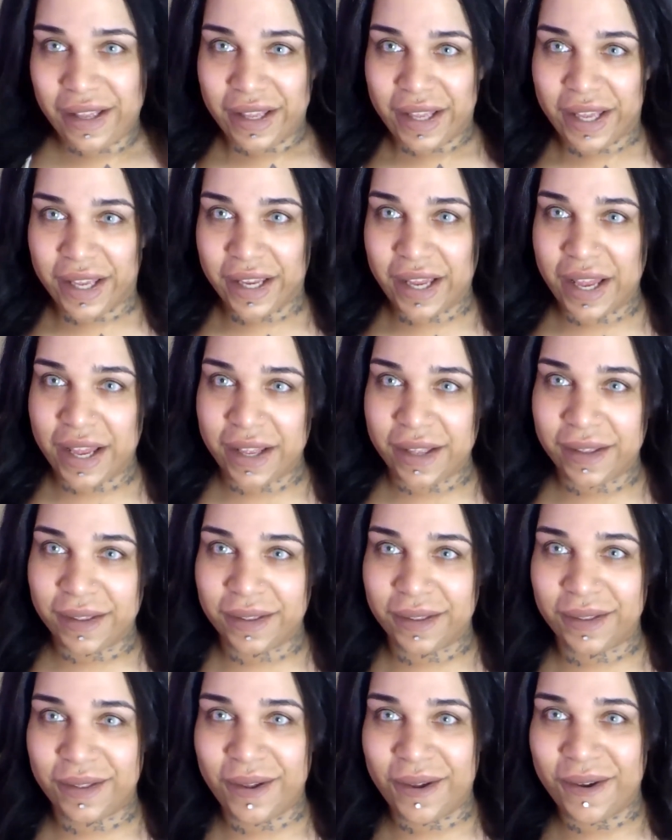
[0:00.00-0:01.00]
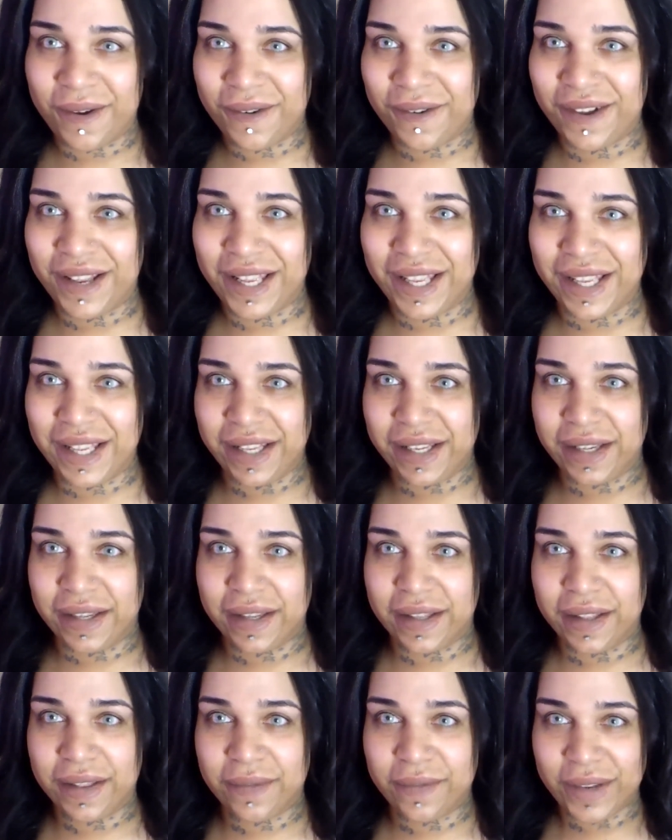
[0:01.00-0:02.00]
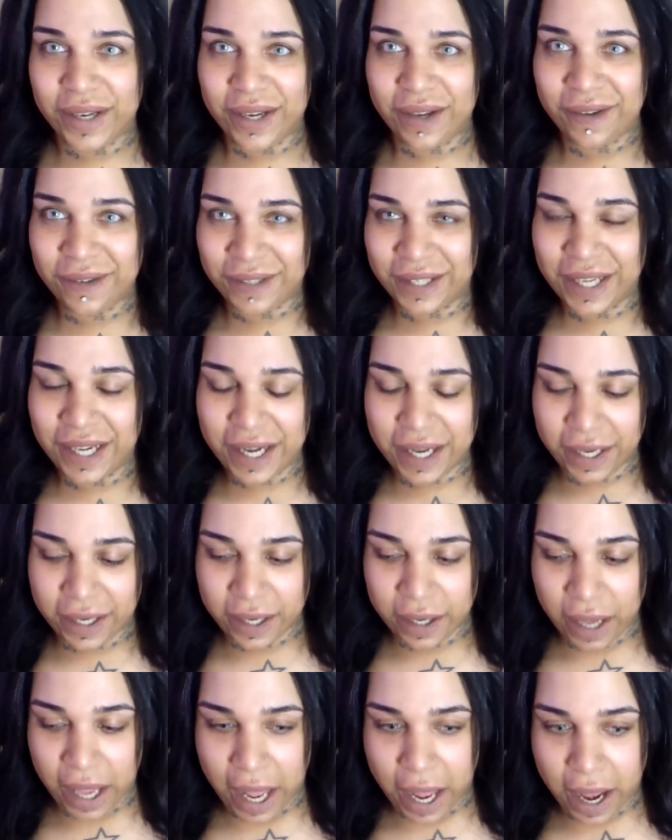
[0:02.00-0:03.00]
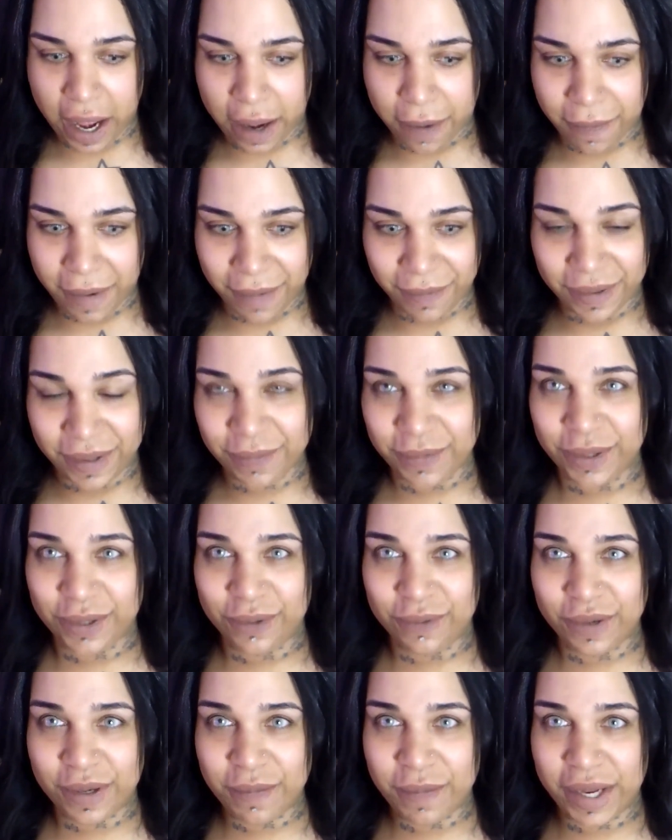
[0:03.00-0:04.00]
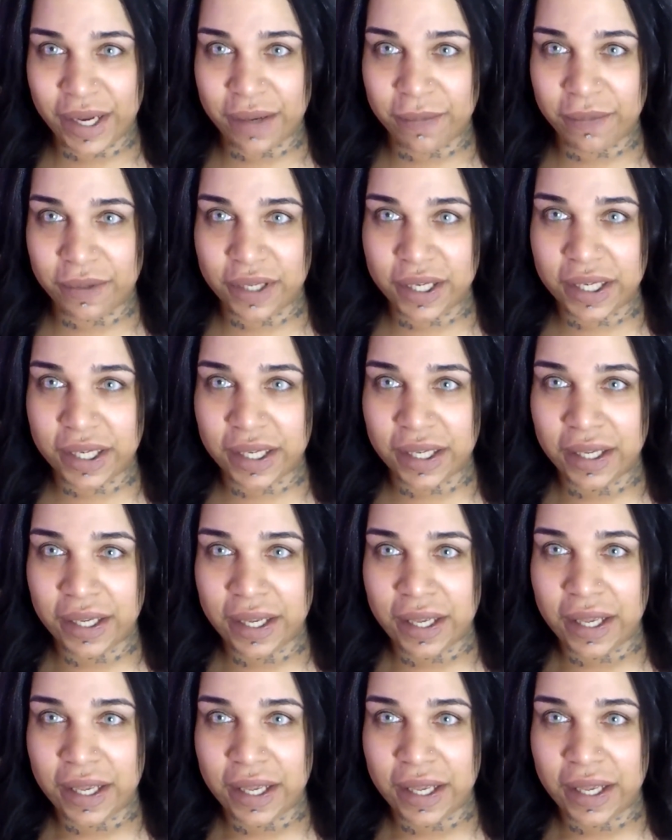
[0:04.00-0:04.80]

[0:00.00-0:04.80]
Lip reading: Hey guys, so in this video today, I'm going to be doing a makeup look.